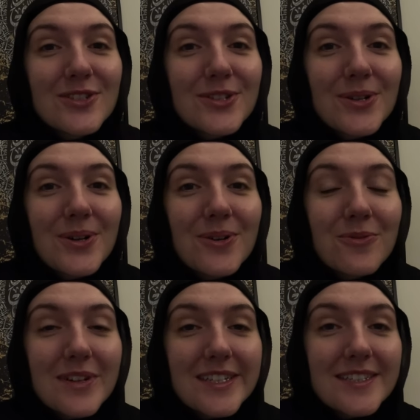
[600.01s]

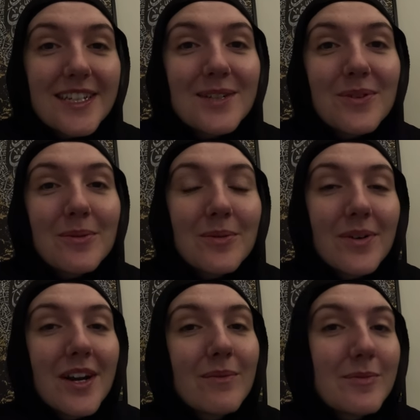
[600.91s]
So we stayed where we
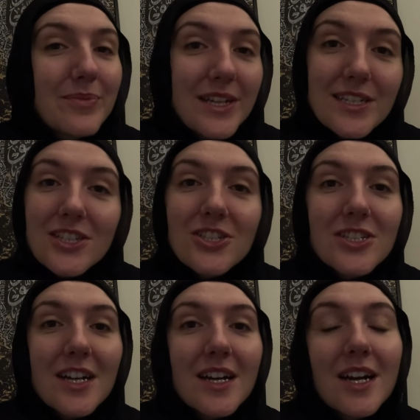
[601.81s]
were, we prayed
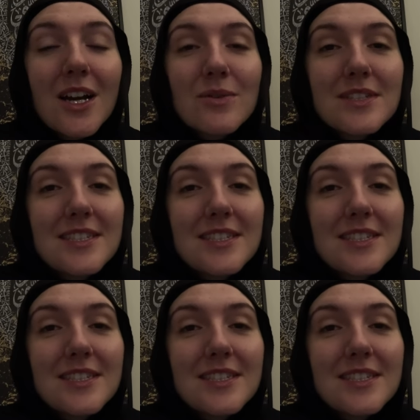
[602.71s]
Isha, we